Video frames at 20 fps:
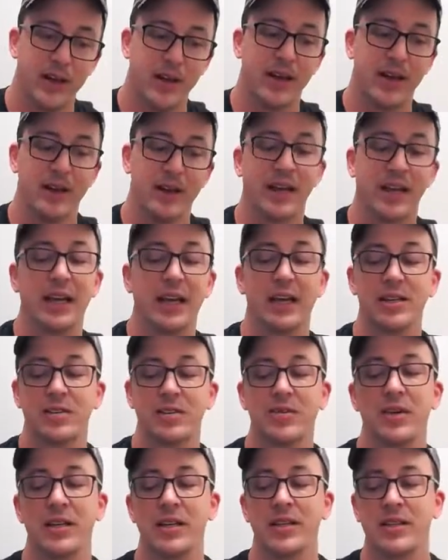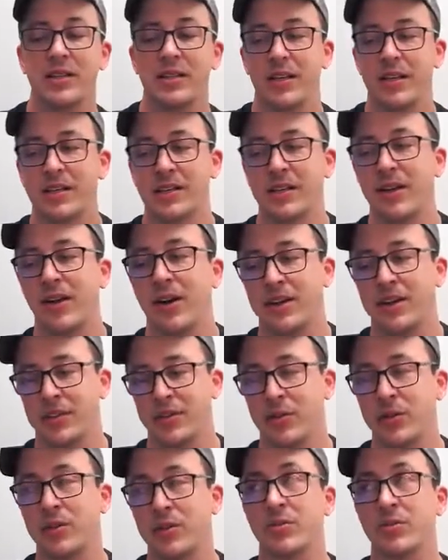And like it's interesting.